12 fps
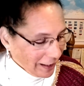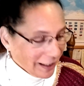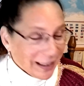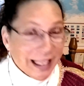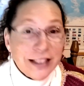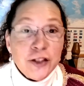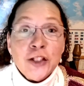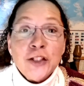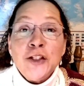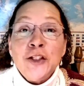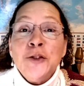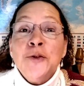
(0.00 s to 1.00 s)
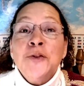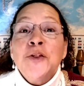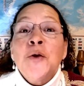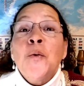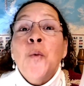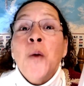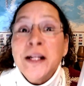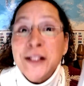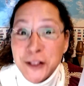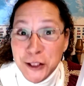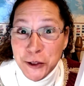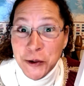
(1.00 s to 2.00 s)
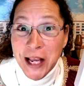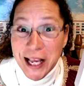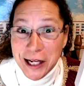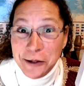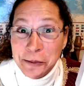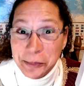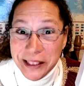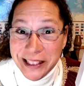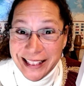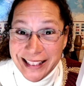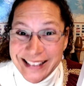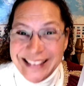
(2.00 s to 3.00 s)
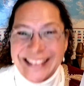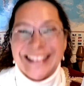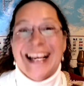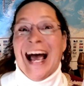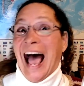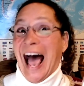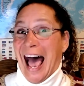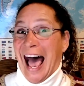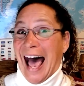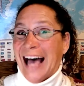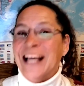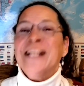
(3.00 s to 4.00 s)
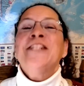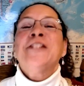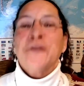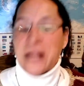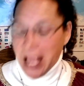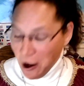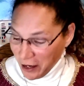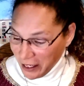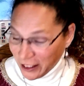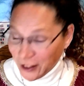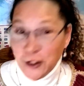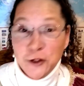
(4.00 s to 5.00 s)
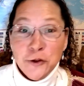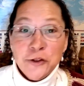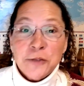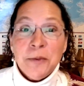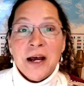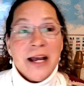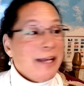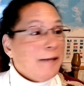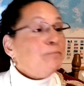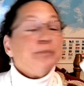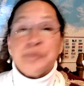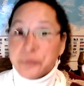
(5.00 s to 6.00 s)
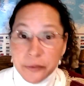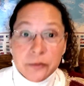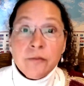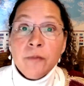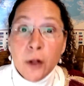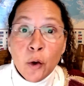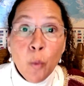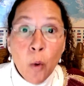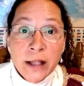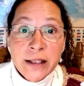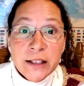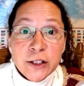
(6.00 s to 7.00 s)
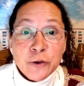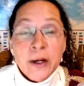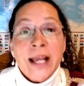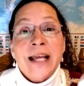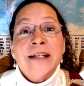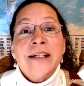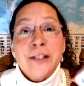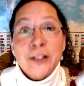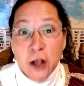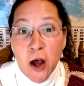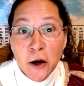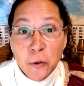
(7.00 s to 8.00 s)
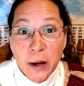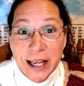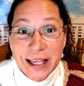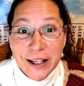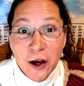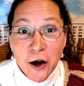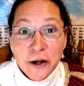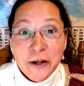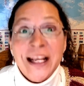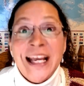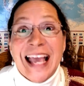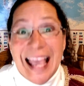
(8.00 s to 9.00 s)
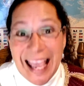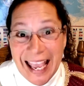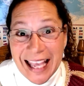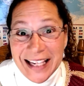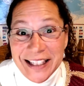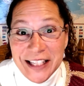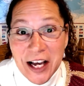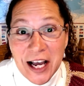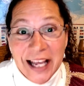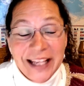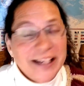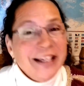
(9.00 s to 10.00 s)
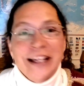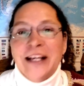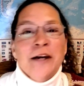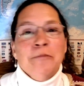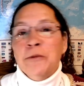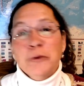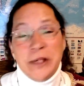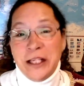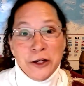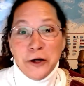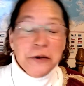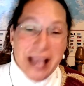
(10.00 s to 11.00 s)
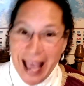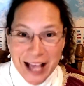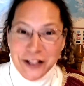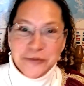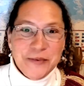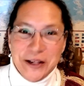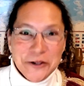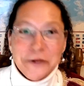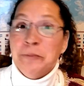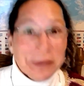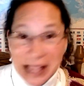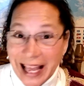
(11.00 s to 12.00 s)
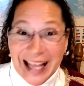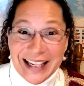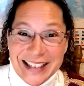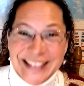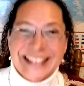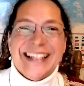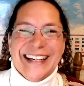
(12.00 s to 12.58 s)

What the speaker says: Let's just use one strand, please. So now I can use my one strand sock weight yarn, hand dyed merino cashmere blends